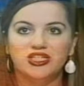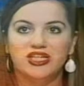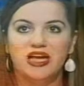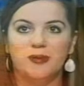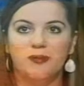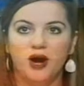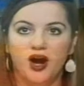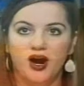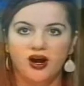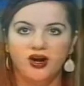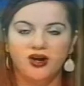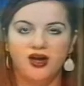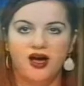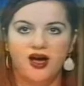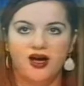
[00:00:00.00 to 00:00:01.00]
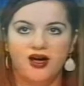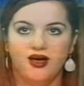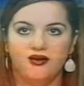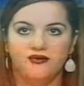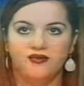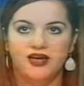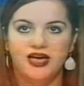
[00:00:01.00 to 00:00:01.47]
a part
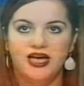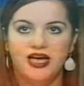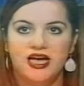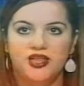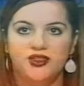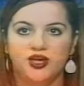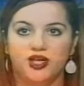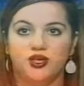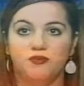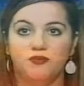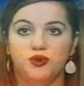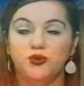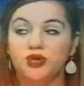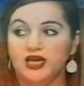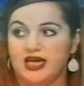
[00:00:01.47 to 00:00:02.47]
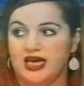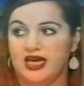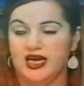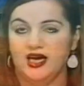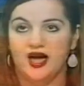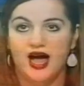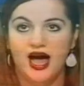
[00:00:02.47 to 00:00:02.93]
of the
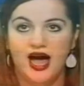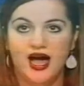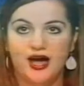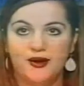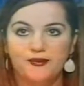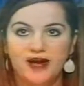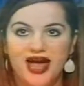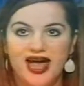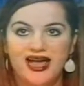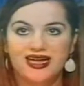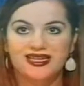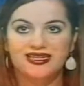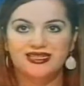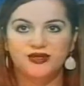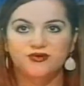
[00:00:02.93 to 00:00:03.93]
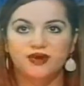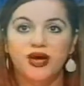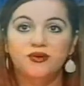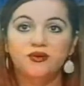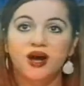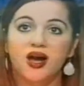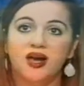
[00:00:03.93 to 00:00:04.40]
community. And
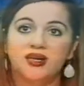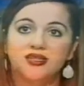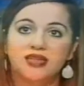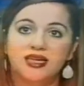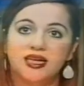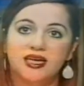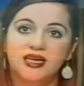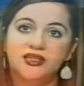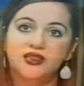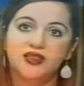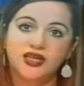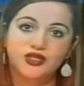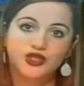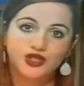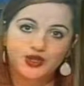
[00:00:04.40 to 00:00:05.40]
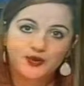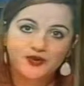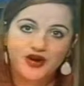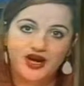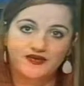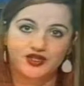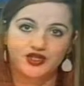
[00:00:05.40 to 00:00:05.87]
Red Rocks, they do
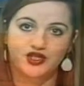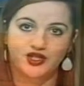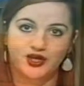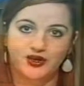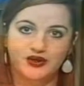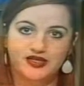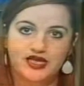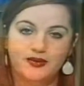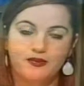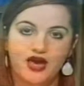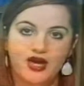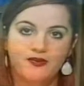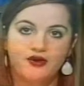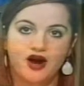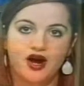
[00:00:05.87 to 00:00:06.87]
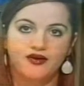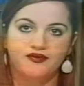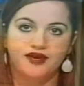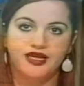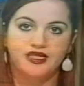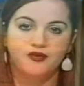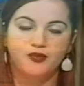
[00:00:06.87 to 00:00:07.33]
private shows, they make
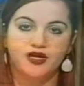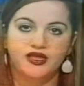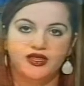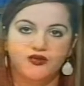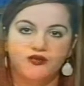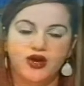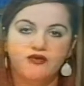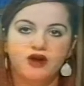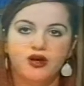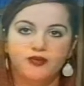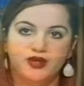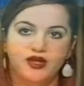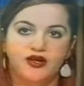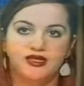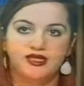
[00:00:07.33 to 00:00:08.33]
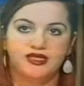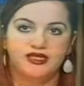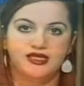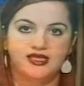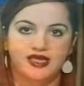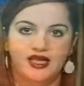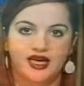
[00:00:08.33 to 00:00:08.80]
profits, but Red Rock belongs to the
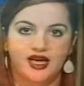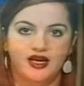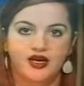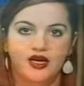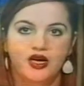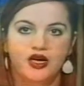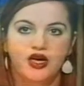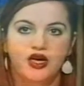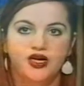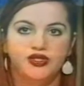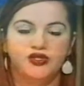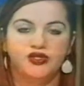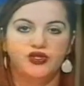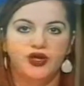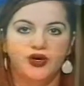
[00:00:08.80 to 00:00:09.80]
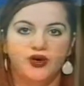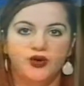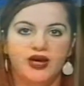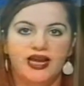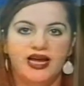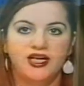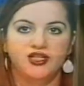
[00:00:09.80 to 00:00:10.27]
city. So
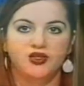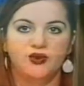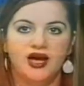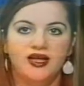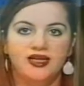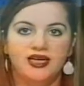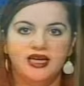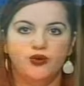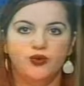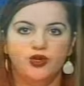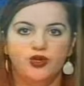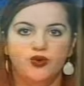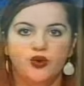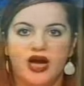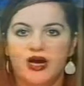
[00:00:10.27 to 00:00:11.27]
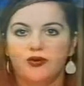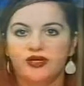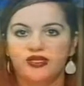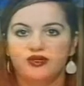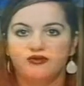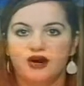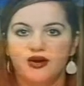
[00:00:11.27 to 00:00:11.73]
in actuality, when I went
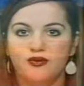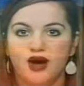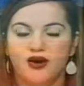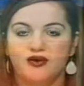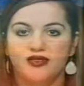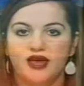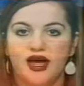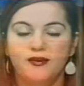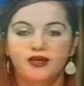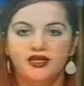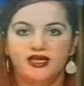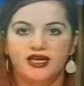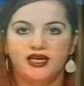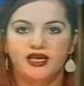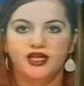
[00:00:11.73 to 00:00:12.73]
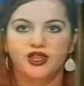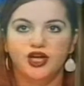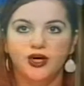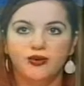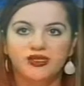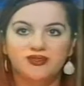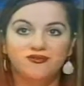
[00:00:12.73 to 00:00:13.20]
to Red Rock with Emily,
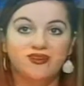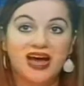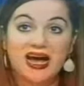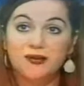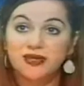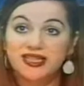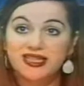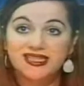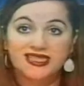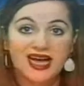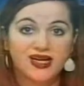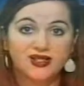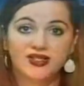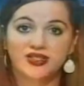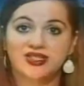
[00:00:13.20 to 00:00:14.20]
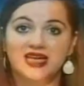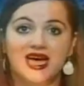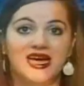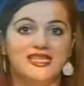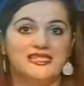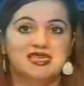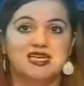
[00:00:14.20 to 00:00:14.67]
there was families
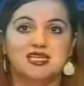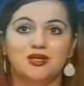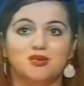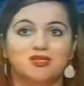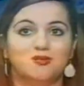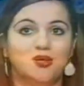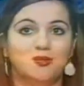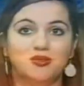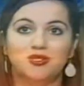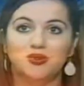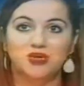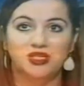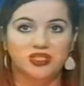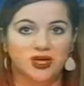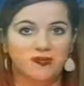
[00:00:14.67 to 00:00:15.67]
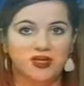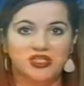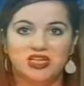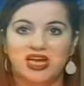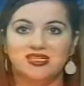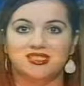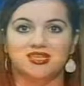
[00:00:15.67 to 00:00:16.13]
exercising, there was people doing jumping
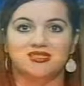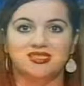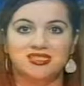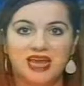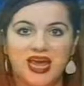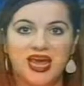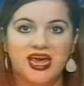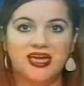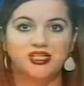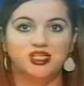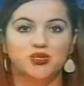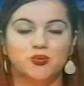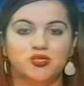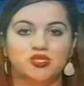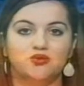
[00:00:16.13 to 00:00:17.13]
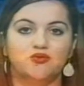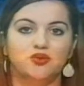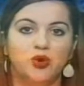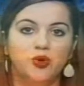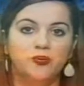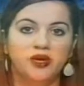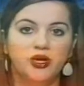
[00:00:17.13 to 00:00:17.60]
jacks on stage, there was an
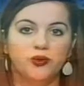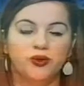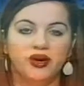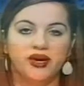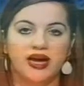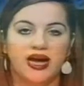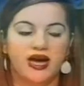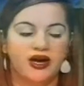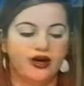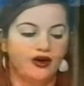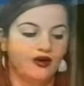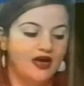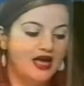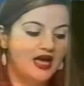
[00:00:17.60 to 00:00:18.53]
aerobic workout.